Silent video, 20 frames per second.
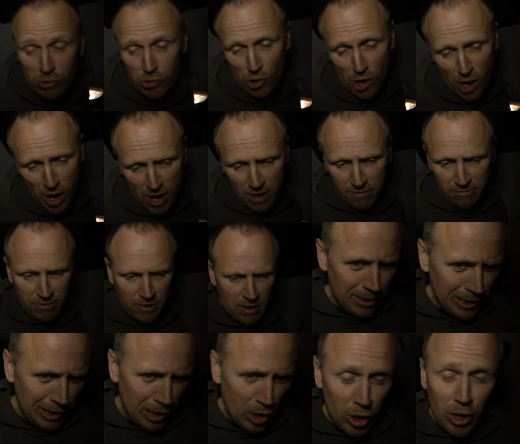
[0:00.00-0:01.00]
drive,
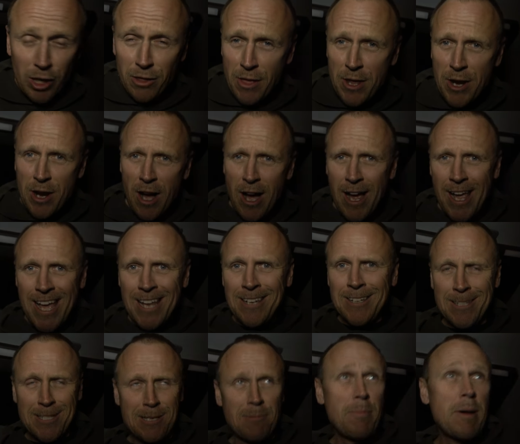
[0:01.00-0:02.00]
longer than I
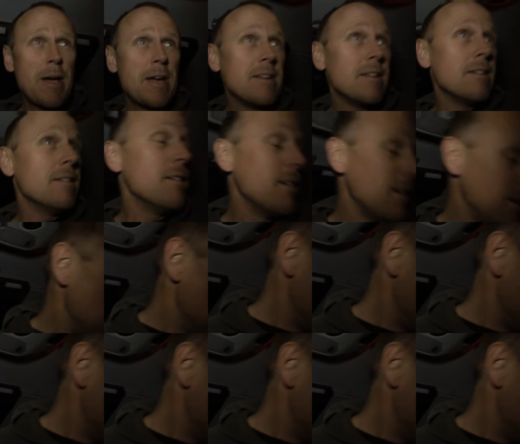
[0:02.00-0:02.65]
anticipated.